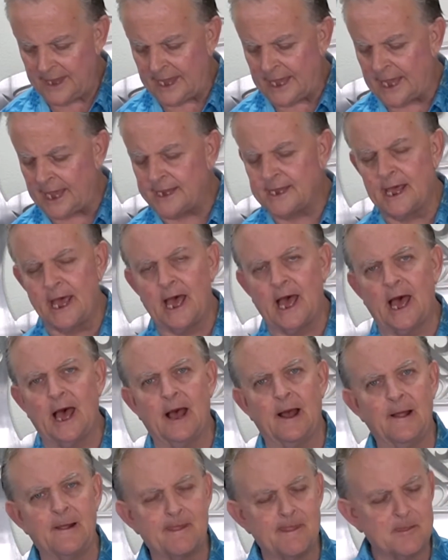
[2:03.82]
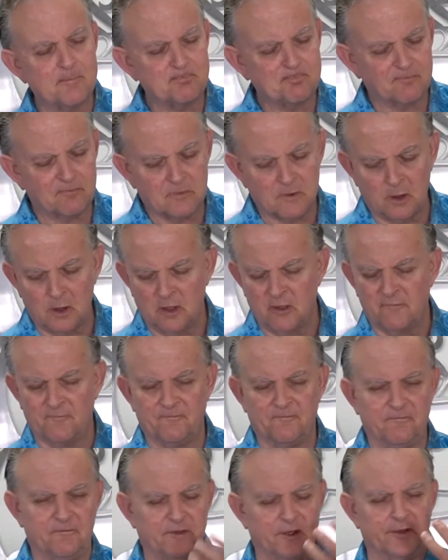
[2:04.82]
had a
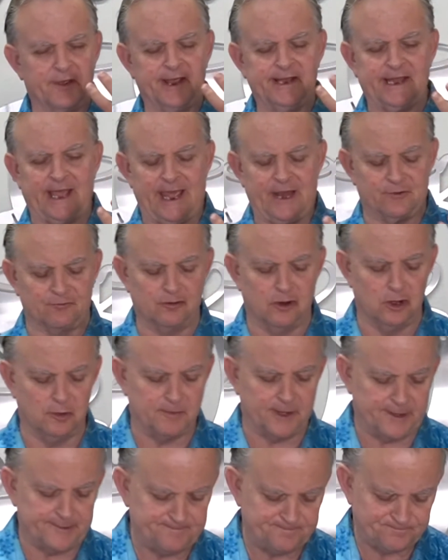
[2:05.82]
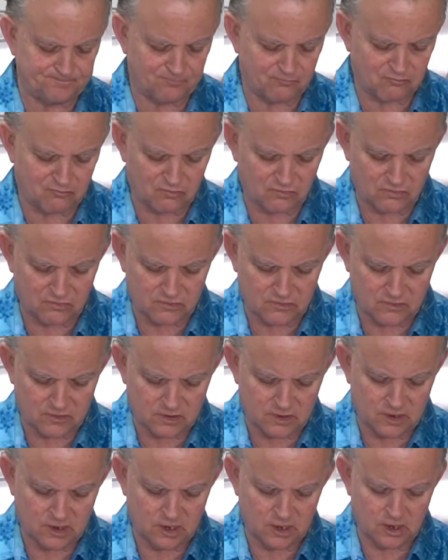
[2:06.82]
very light aroma,
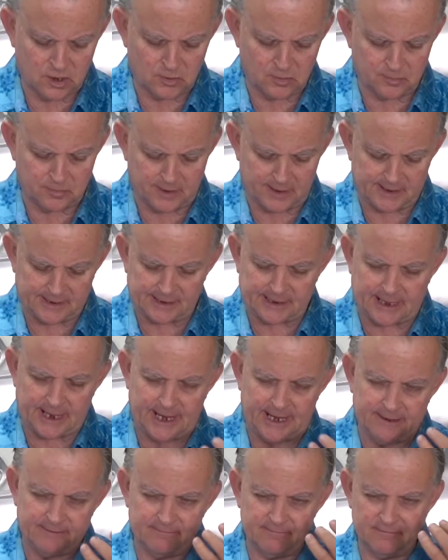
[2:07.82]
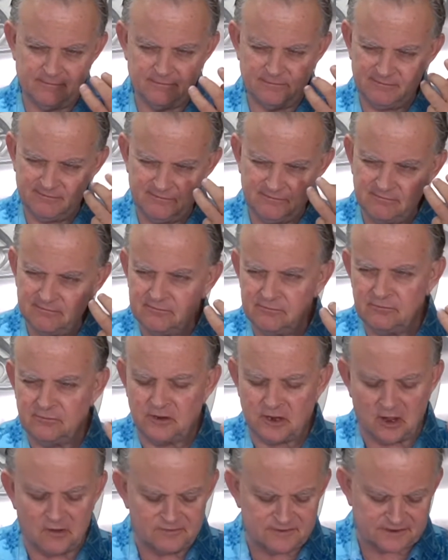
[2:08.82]
but light
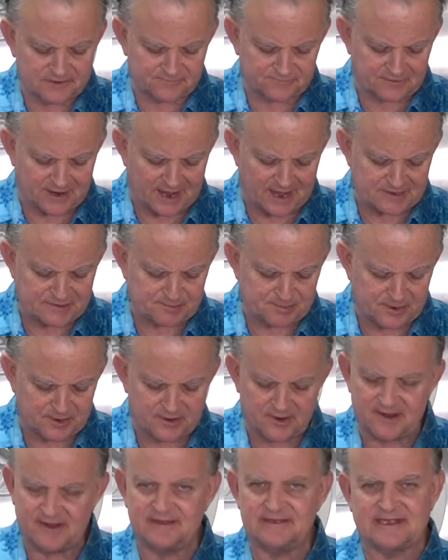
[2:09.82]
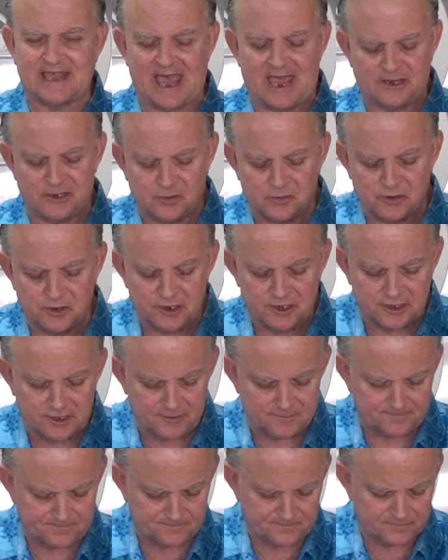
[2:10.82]
notes of raspberry, sandalwood,
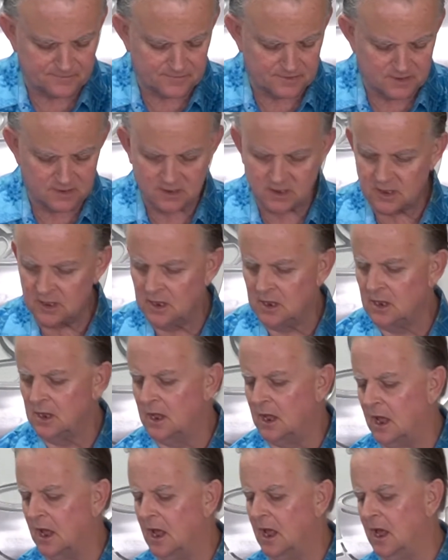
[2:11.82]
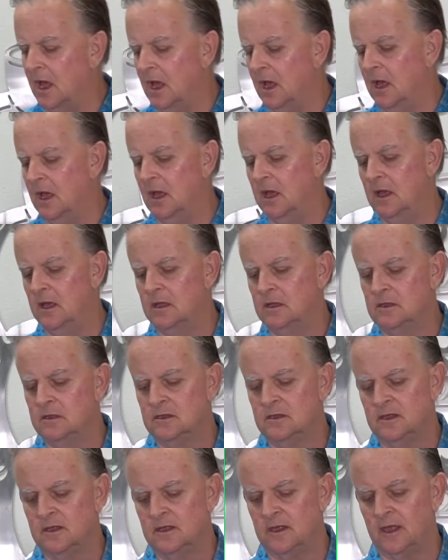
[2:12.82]
uh,
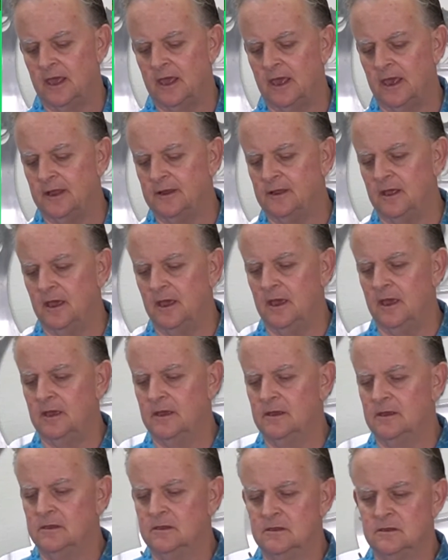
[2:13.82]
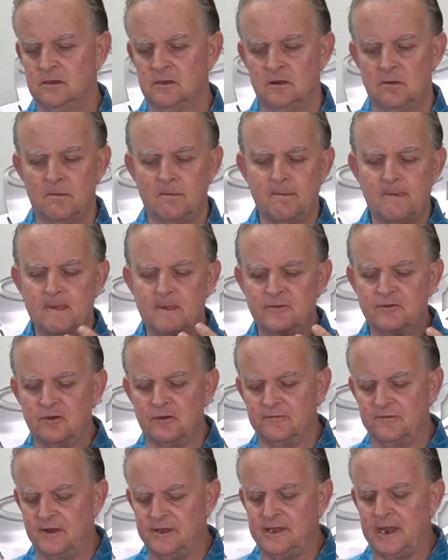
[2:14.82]
had a,
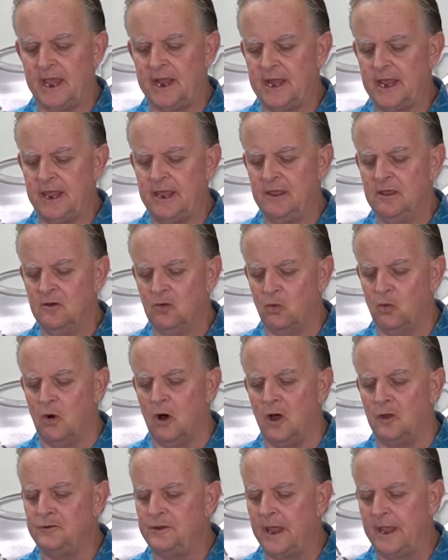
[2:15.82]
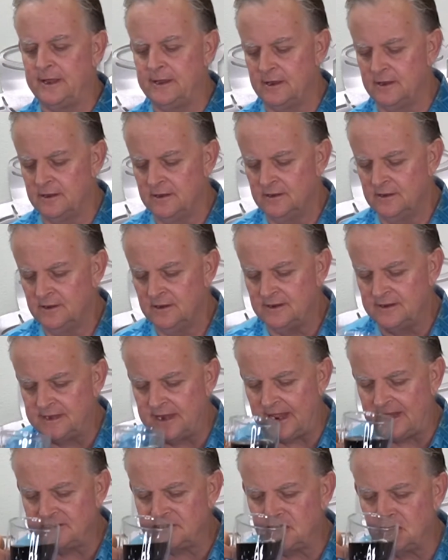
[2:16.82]
sort of a nutty walnut
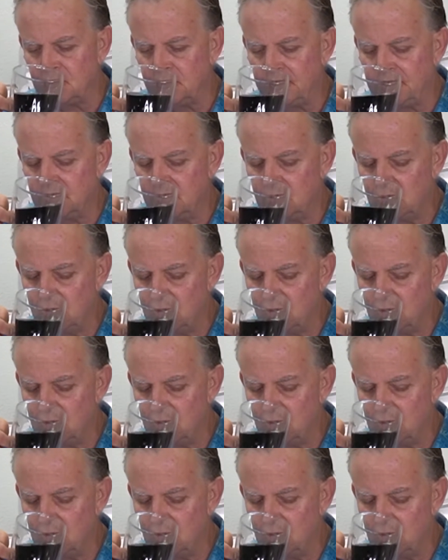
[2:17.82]
taste to it.